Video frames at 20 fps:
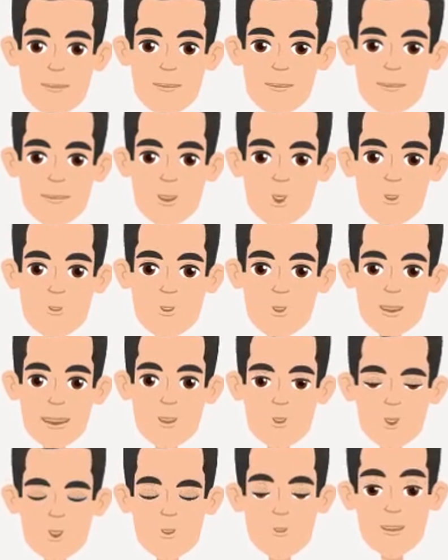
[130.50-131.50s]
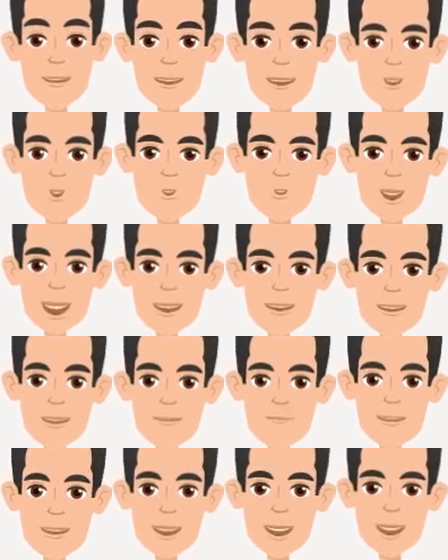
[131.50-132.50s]
This will ensure that the whites are
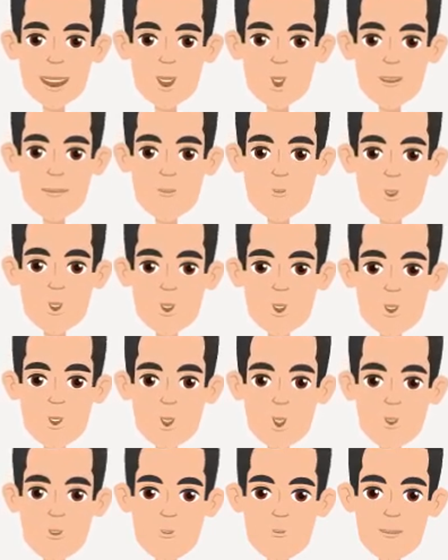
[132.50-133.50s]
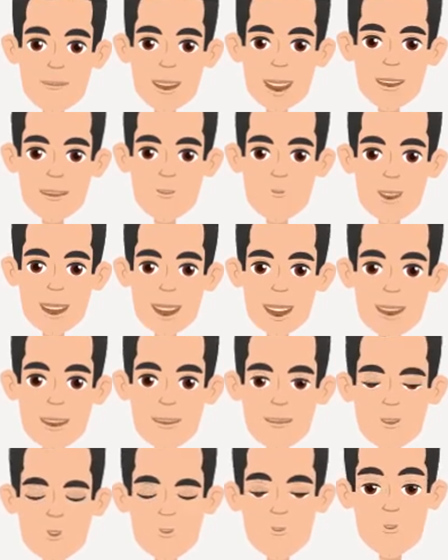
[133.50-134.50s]
fully cooked while the yolk remains runny,
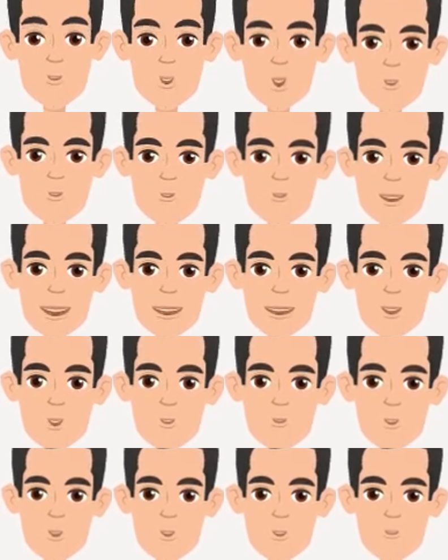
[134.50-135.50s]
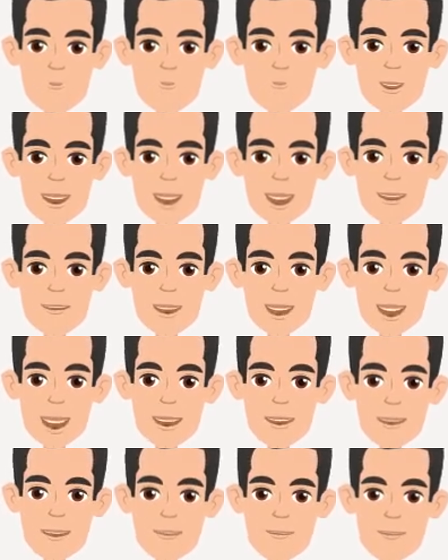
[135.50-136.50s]
for over easy or over medium eggs.